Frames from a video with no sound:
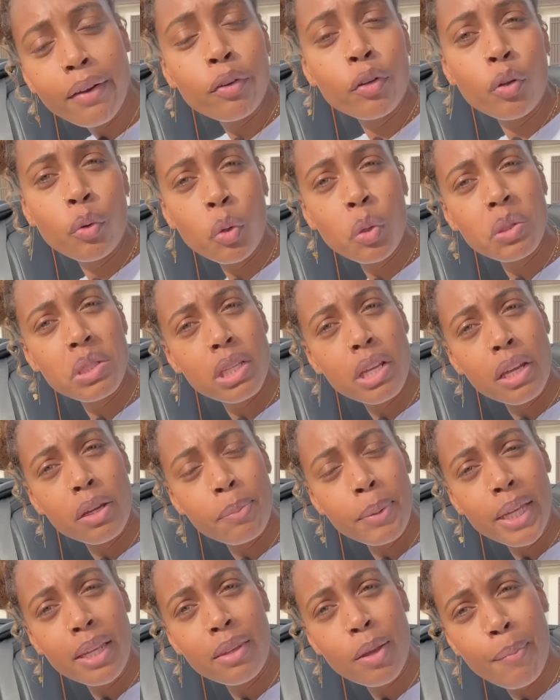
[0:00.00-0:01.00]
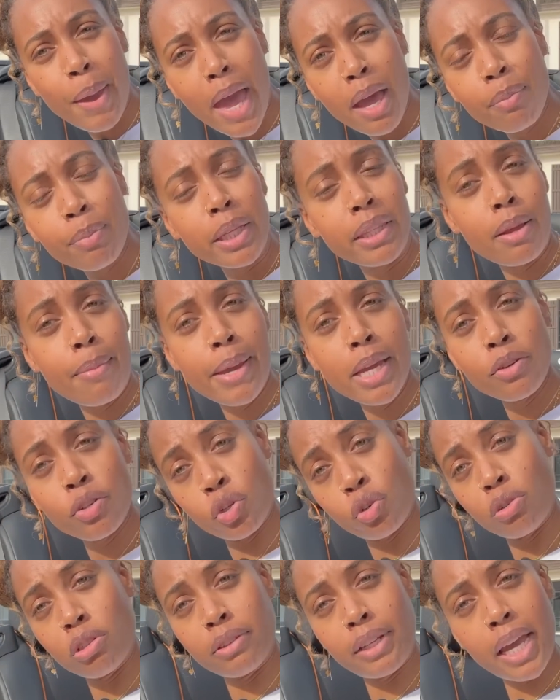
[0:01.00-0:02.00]
don't know who's gonna be in the back, but they made
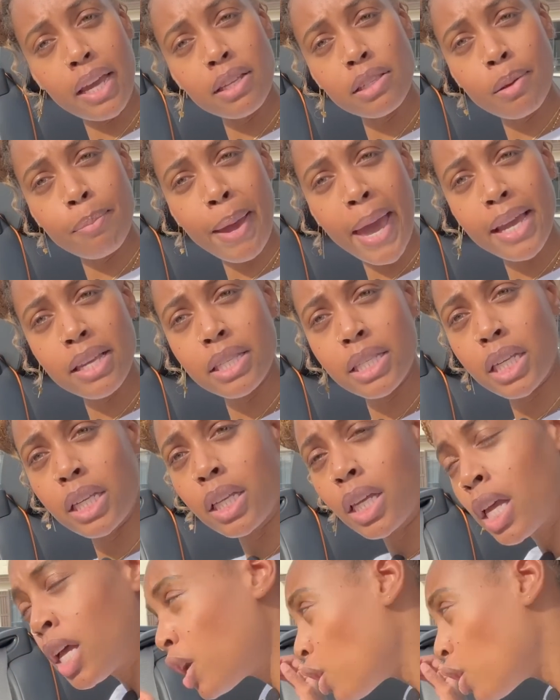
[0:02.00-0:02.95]
sure there is a back seat.